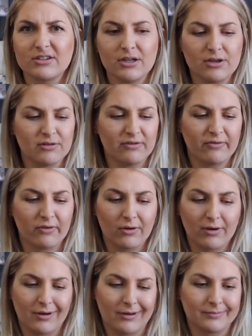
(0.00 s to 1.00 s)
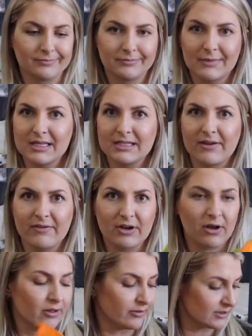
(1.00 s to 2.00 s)
2 for $7
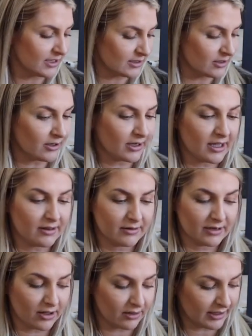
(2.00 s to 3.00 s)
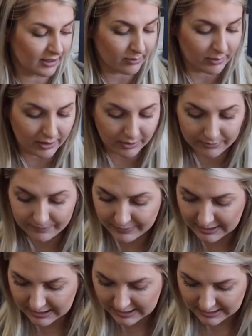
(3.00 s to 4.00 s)
at Target, and I'll link it below.
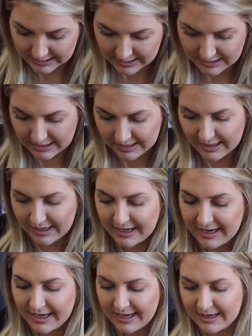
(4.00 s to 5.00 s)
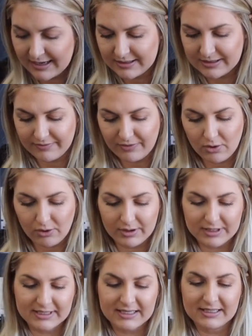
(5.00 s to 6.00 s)
And of
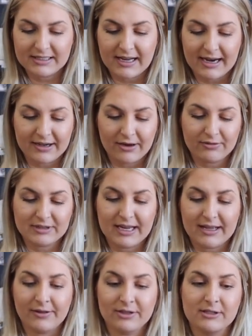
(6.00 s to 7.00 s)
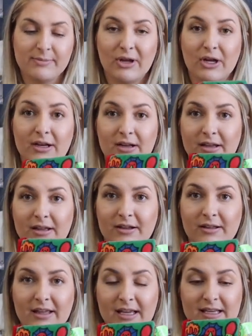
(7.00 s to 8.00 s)
course his Dino Tales book
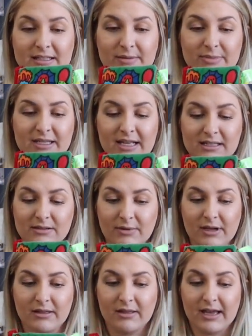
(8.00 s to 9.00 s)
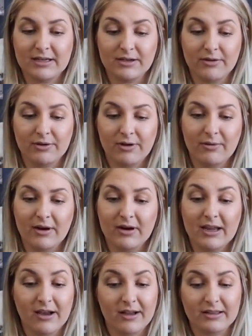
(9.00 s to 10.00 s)
that he's obsessed with. I don't know where
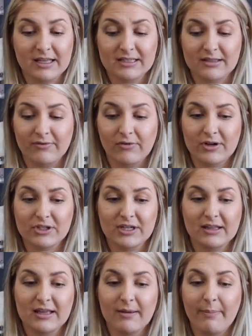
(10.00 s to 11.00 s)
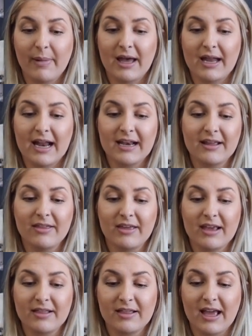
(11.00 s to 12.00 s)
he got this, unfortunately, but
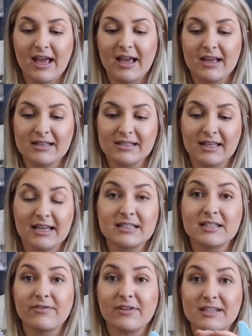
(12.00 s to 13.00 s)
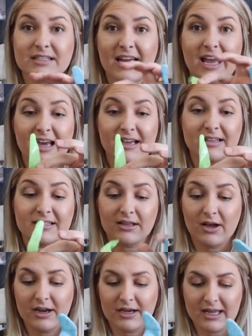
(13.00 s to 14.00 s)
anything that has like different tags
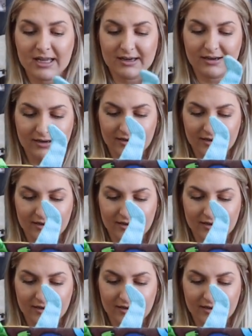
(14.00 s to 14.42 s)
on it,